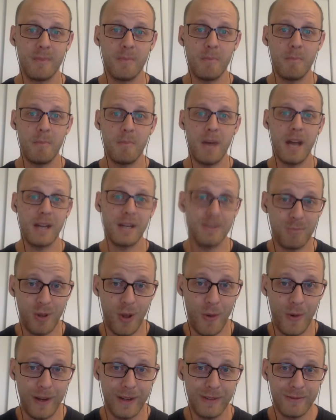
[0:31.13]

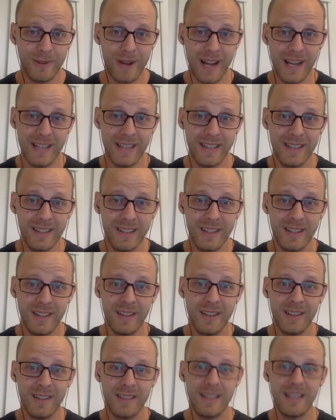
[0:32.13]
Mind-blowing, right?
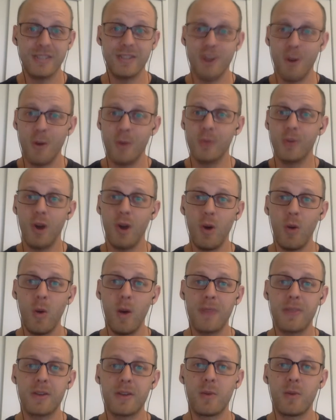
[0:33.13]
They don't know
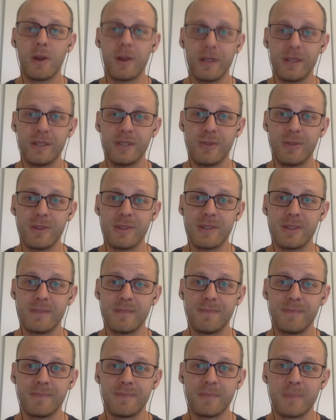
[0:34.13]
what they're working towards.
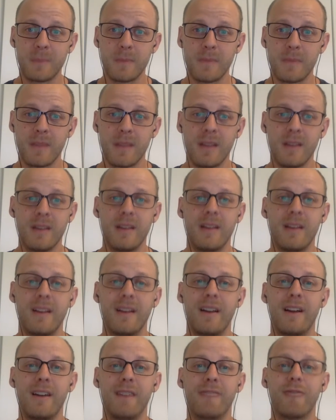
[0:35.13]

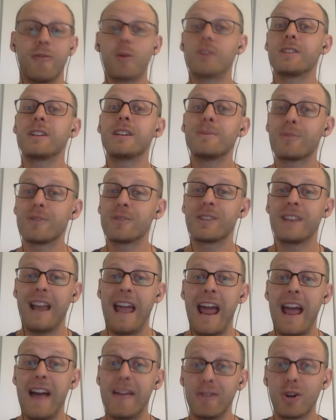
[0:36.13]
14%
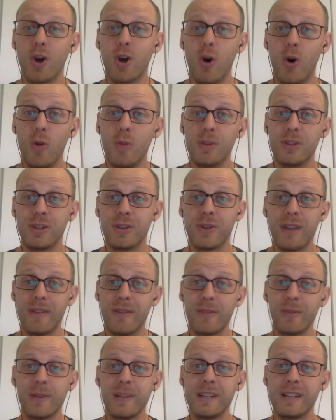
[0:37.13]
have a goal but don't have
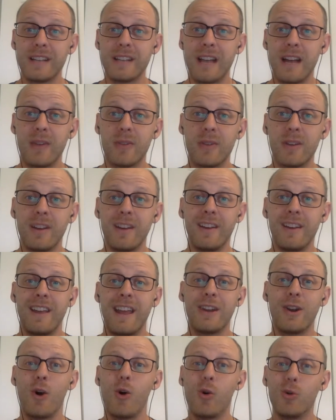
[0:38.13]
it written down,
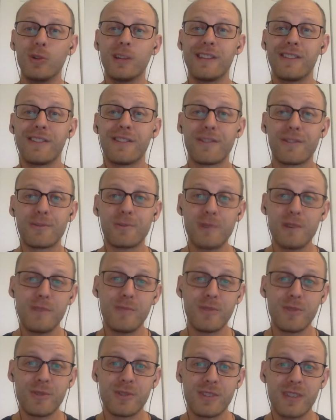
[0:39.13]
and only
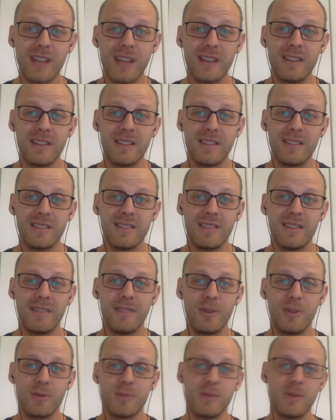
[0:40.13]
3% of
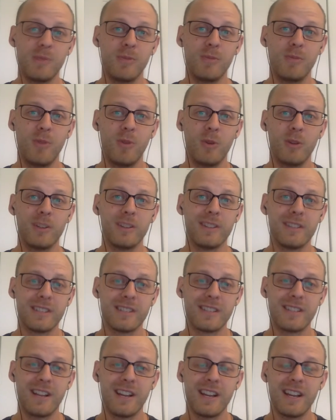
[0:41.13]
those people polled in this
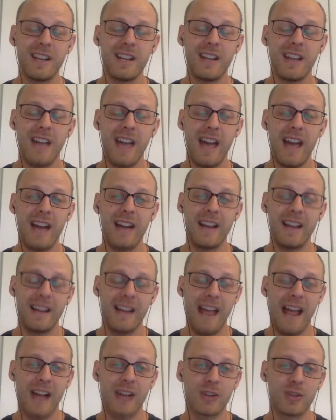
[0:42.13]
study had an
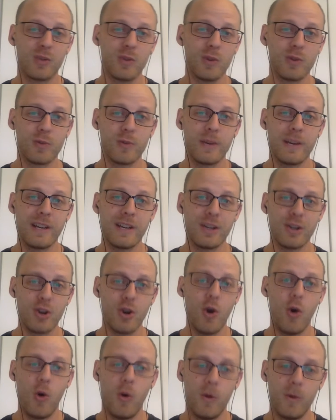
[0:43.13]
actual written
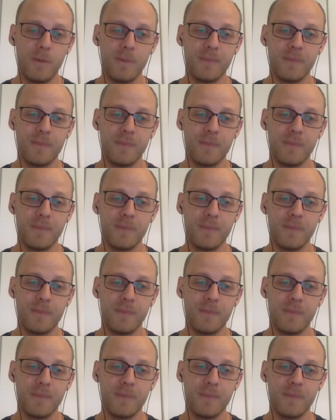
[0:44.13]
goal.